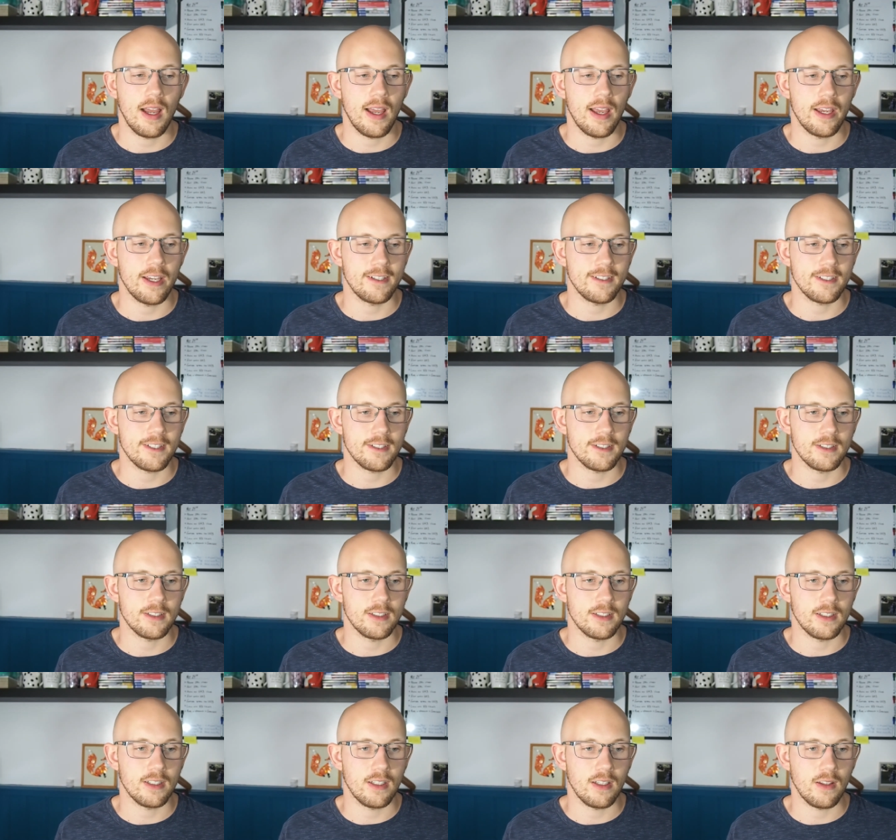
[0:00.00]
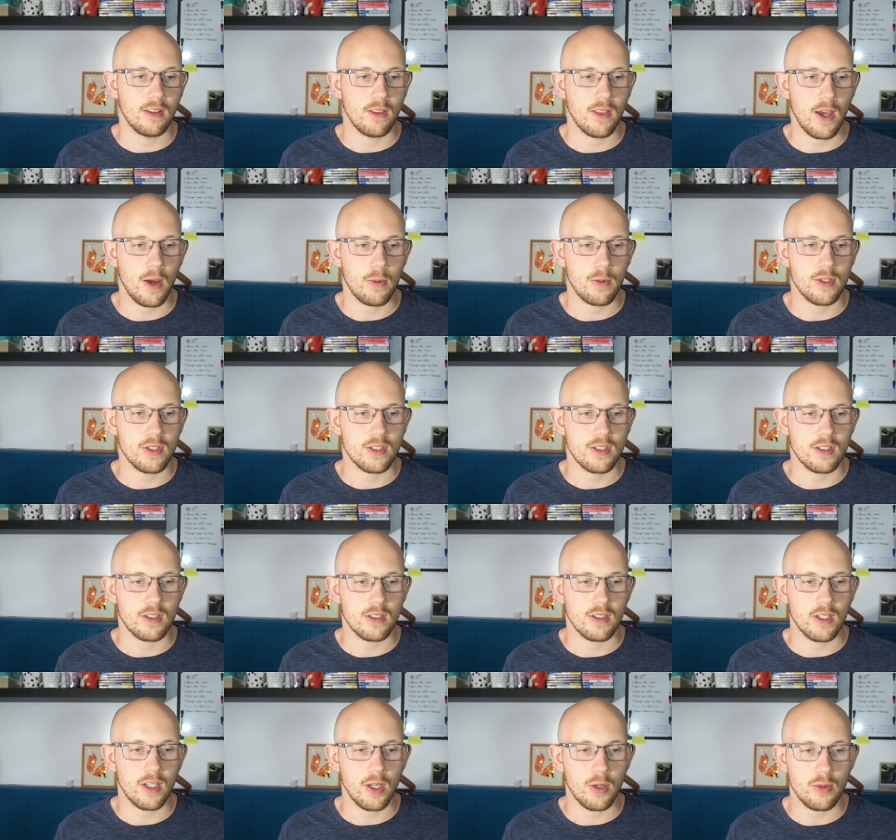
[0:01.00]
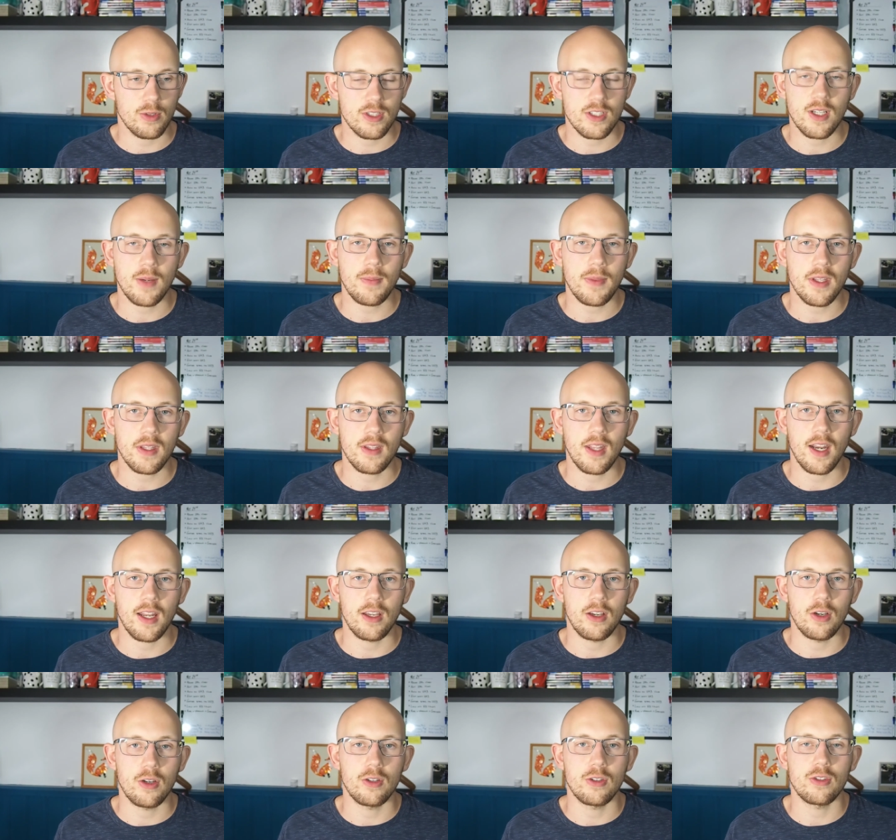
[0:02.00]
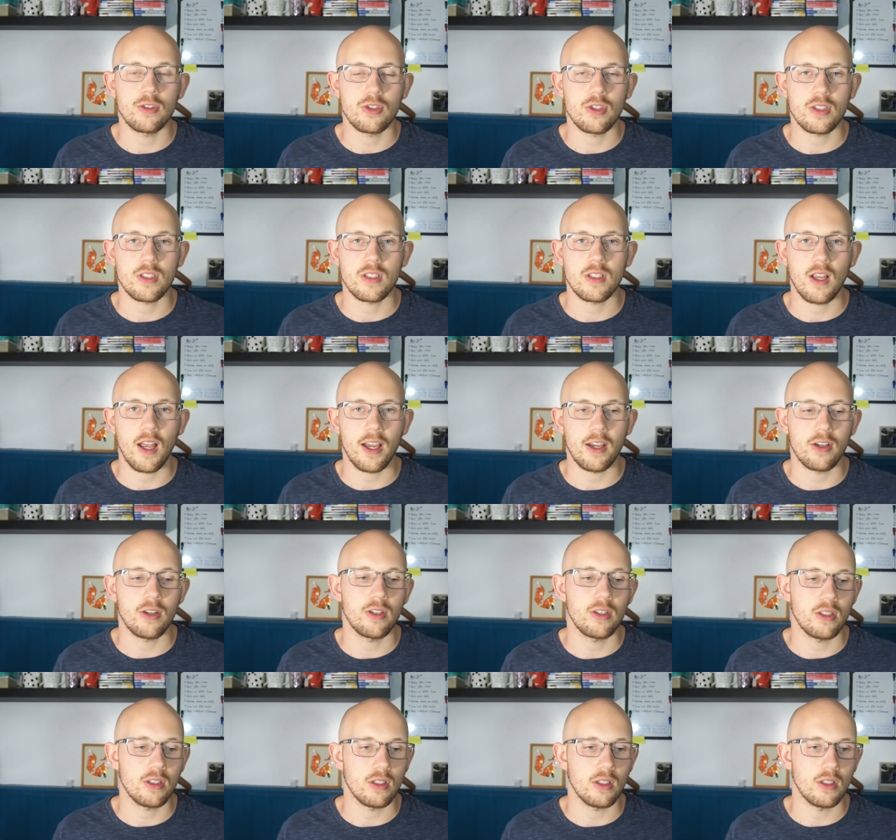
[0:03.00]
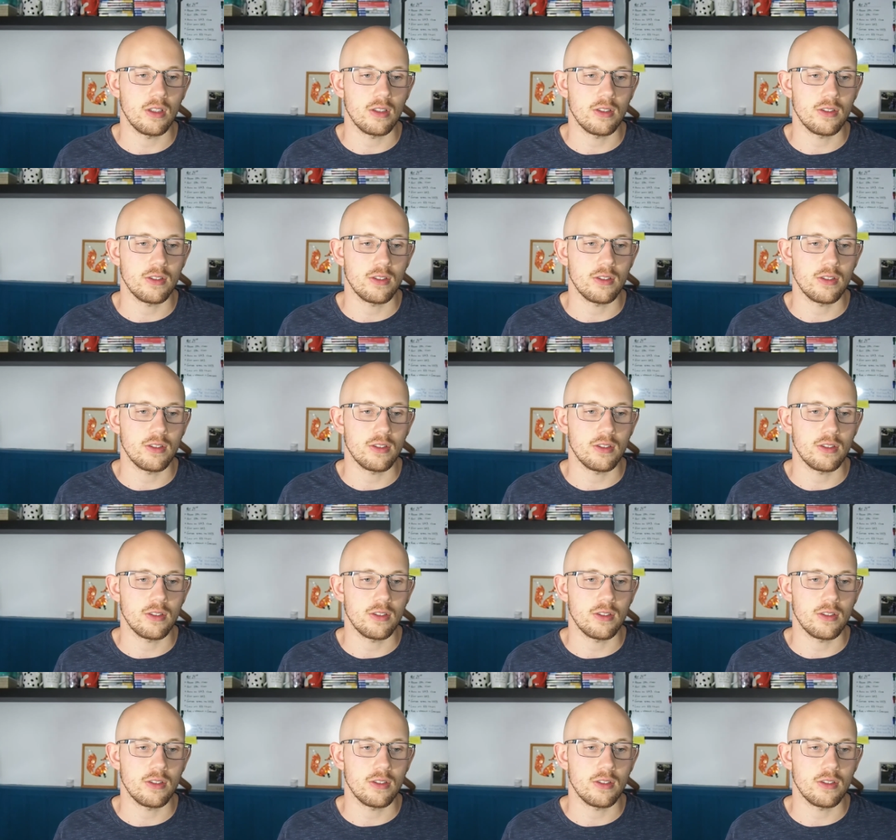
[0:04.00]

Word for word: And that was it was something that I couldn't just I couldn't